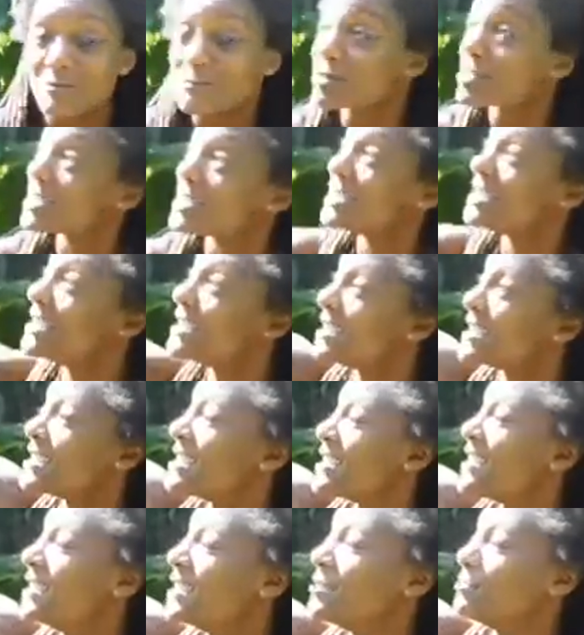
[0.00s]
We're sitting in the
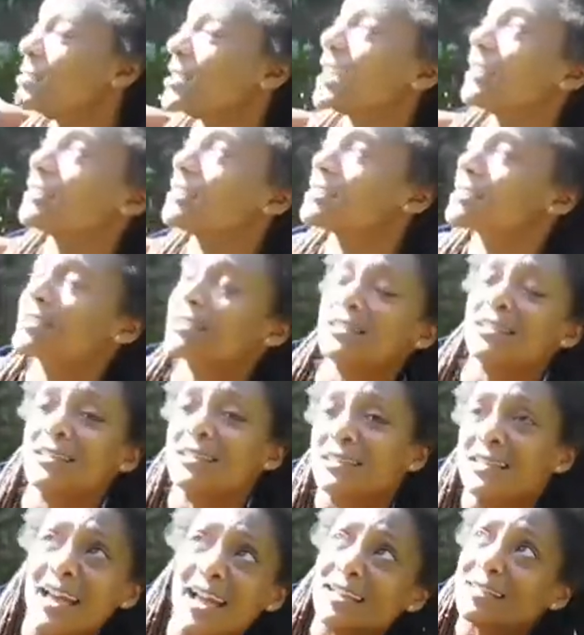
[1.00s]
sun. We got this
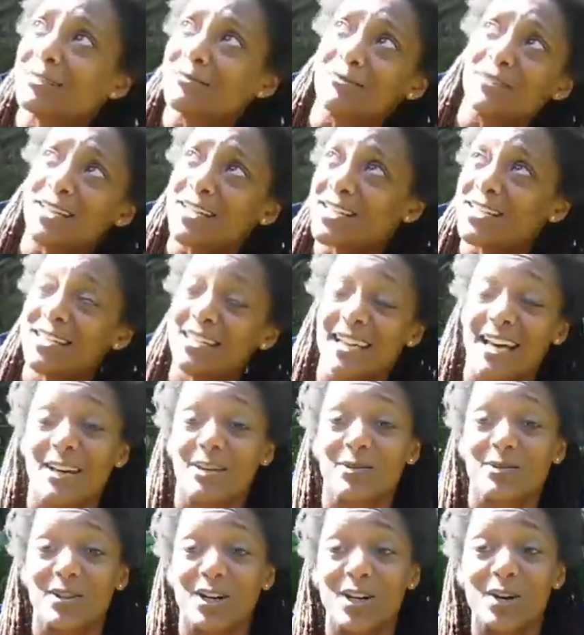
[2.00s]
cooking activation. I
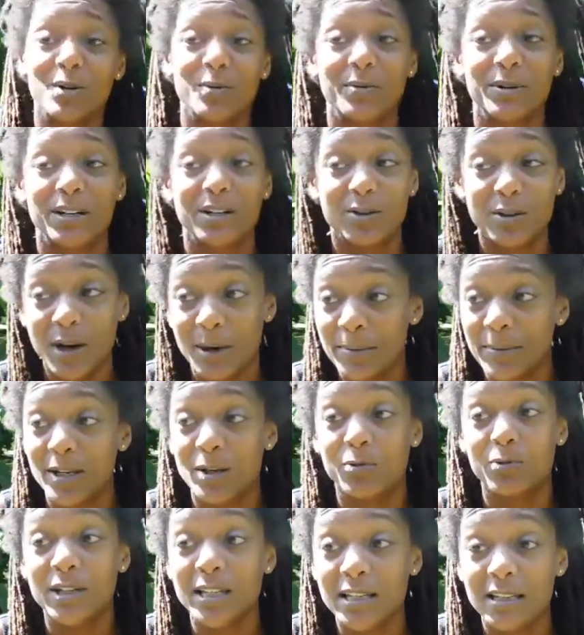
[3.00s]
don't know, but I
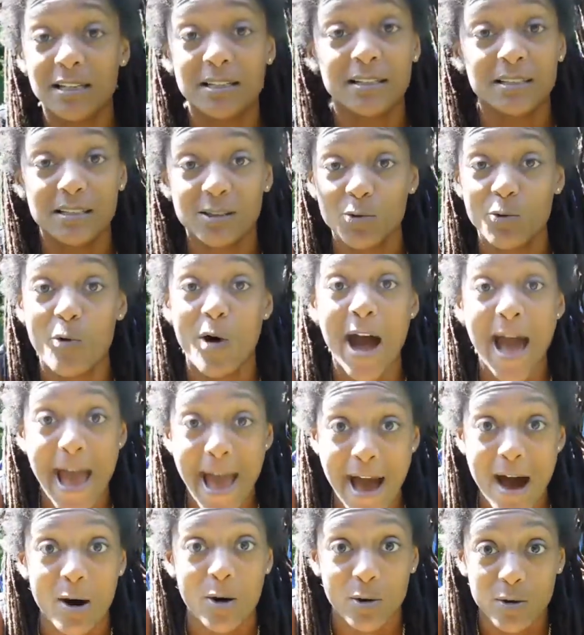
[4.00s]
mean, we can cook.
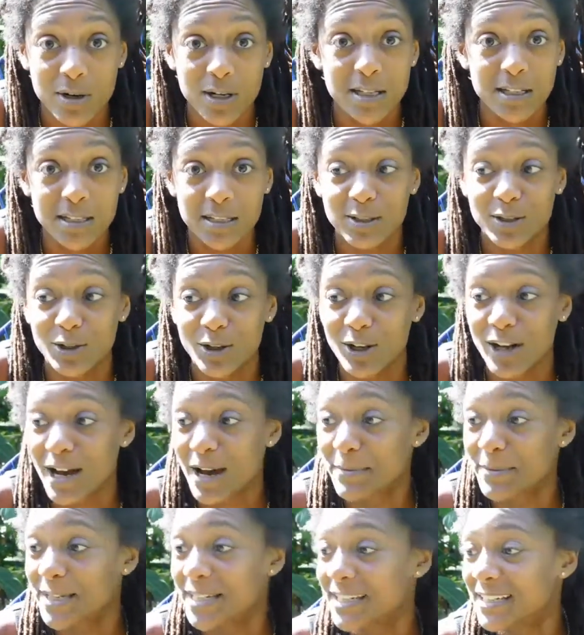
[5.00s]
Wow. You know what
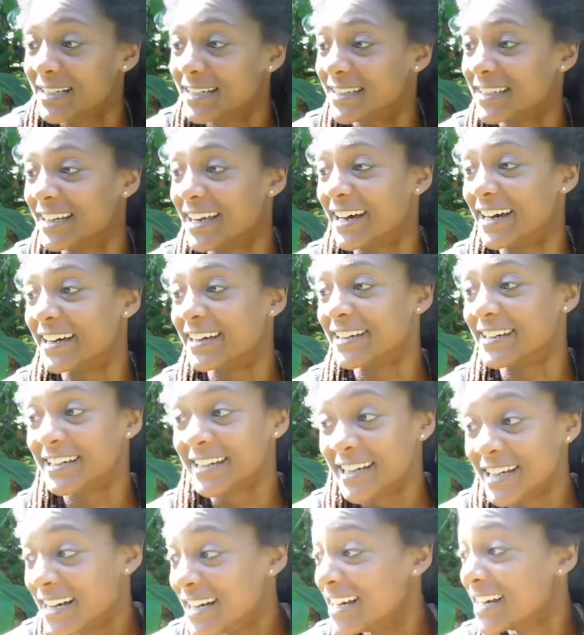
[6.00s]
I mean? Like,
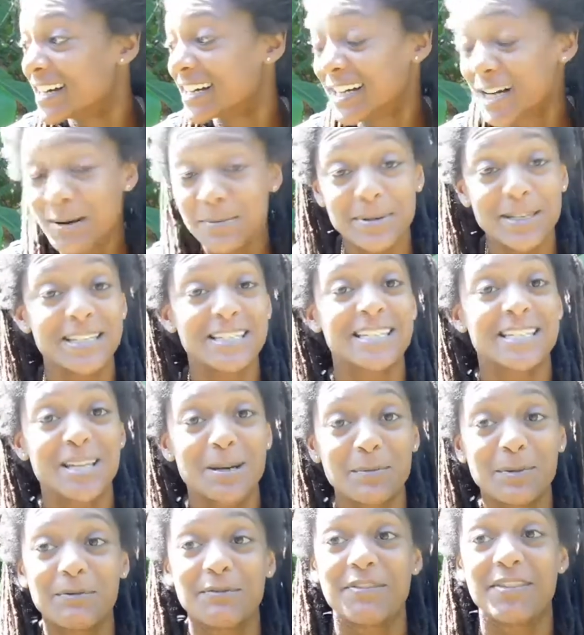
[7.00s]
come get
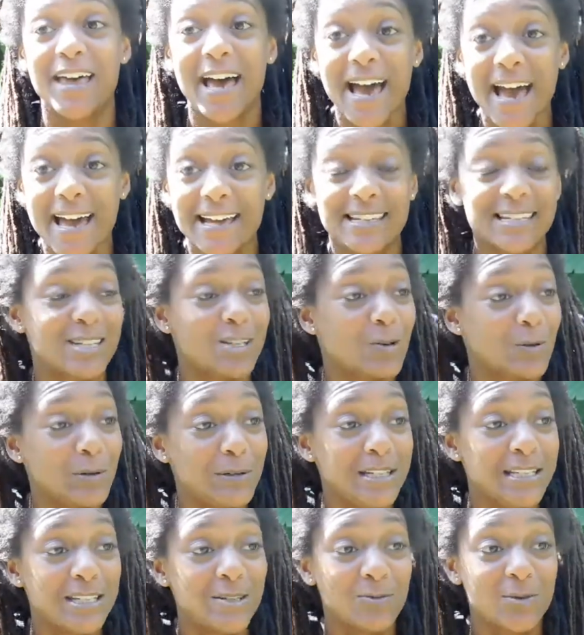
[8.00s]
some of that. So
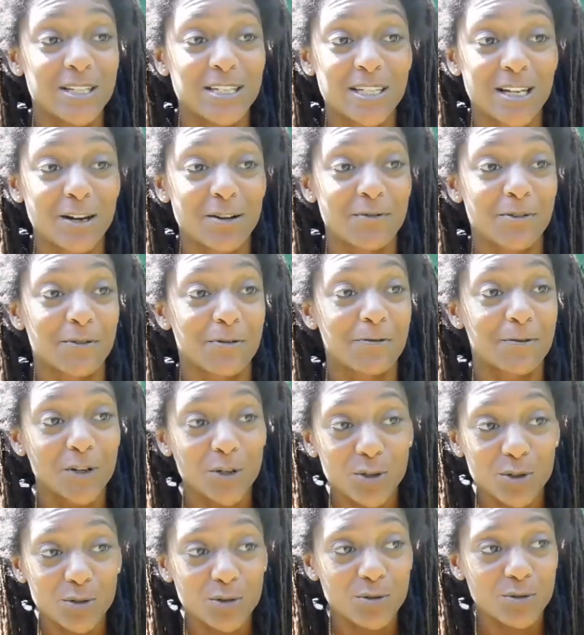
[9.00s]
we serve the
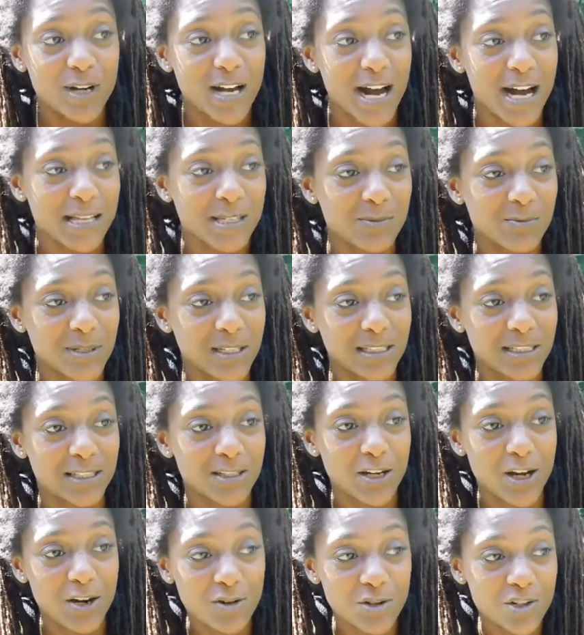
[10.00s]
food, cosmically
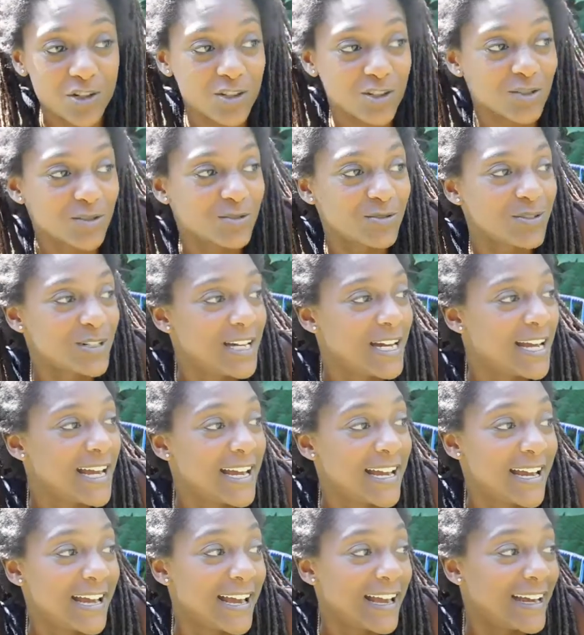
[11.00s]
nurture
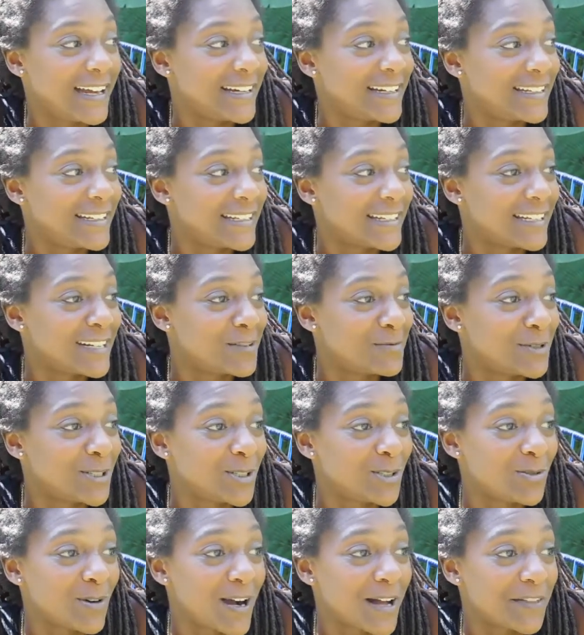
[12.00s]
you, and we
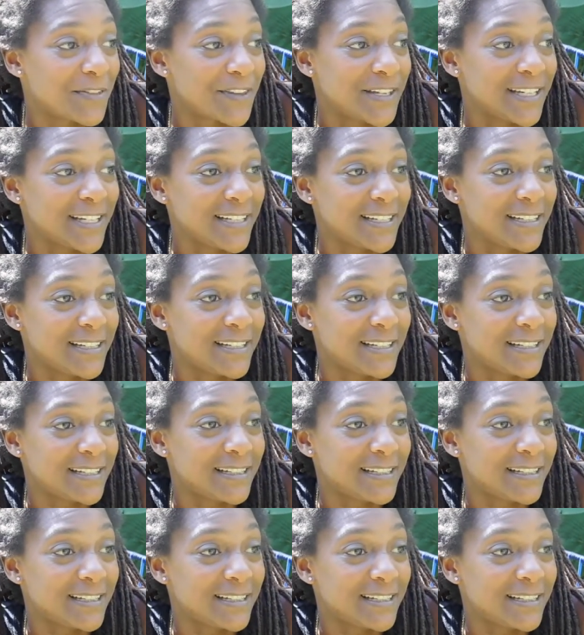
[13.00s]
do our thing.